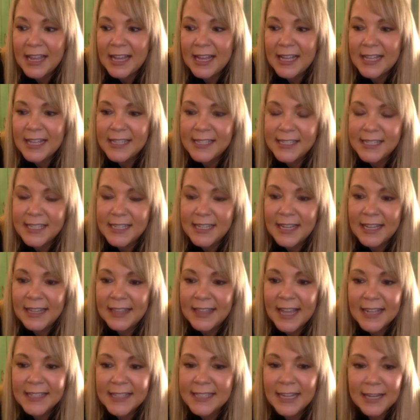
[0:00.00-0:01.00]

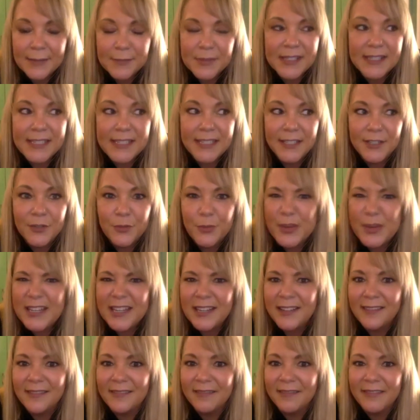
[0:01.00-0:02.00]
and at that time,
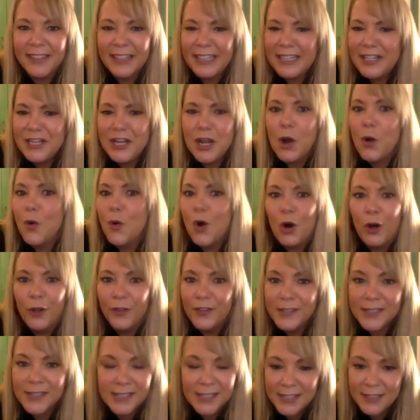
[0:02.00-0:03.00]
still, we didn't really
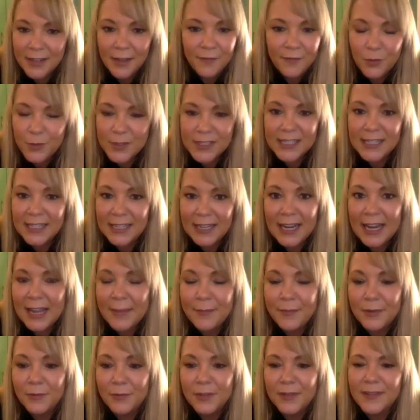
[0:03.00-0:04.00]
know all this stuff was
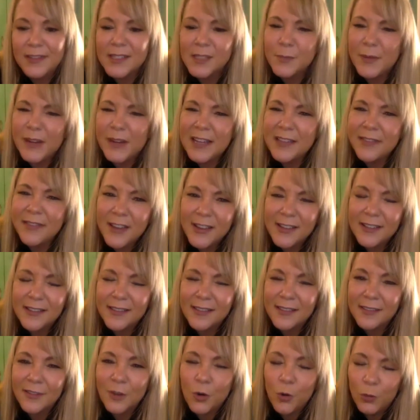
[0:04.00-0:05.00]
going to happen with this. But I
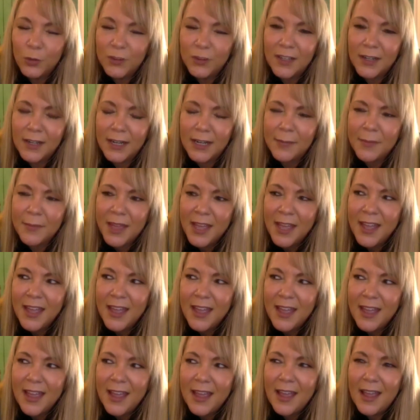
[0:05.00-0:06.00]
thought the whole
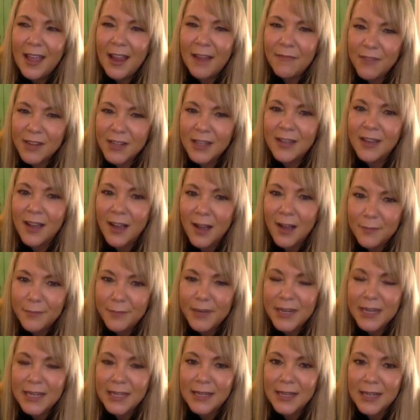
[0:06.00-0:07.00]
time, every
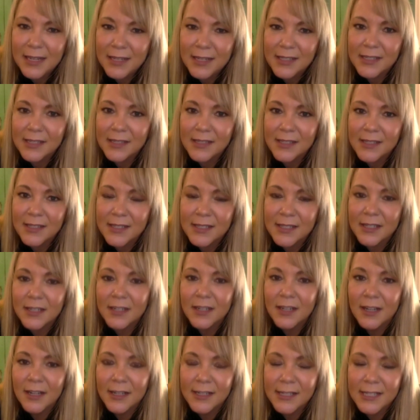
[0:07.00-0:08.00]
company needs this.
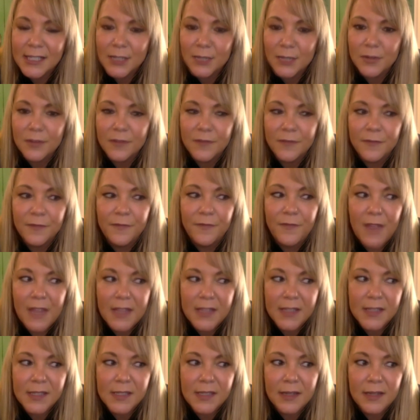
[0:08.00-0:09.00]
It's a customer
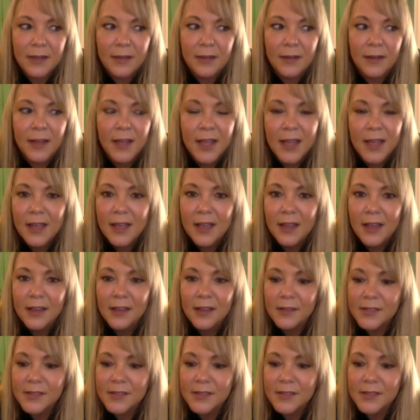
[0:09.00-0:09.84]
facing